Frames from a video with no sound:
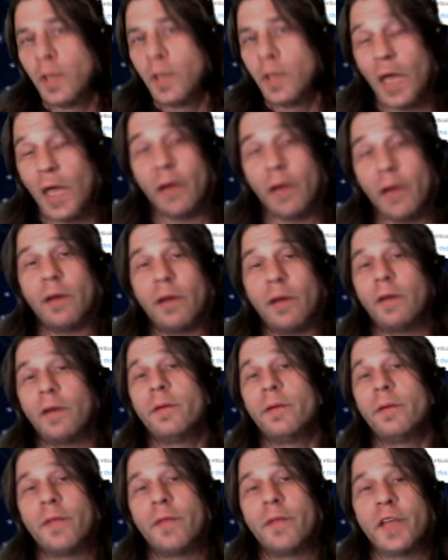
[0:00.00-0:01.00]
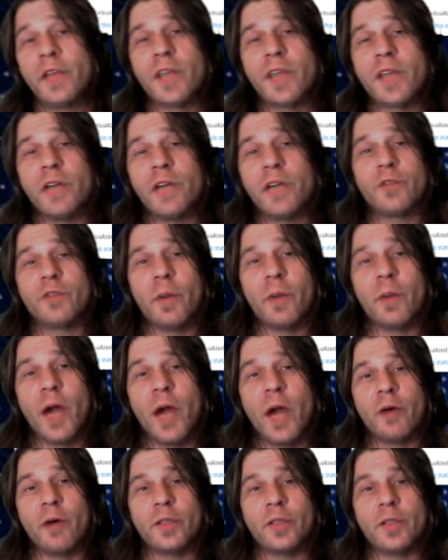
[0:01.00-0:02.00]
yeah, thanks guys for coming
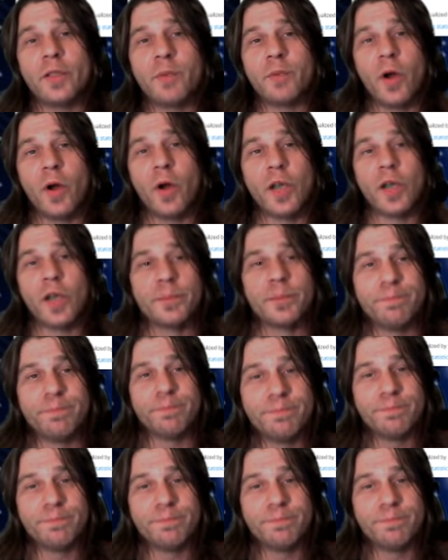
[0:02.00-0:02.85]
out. It's been awesome.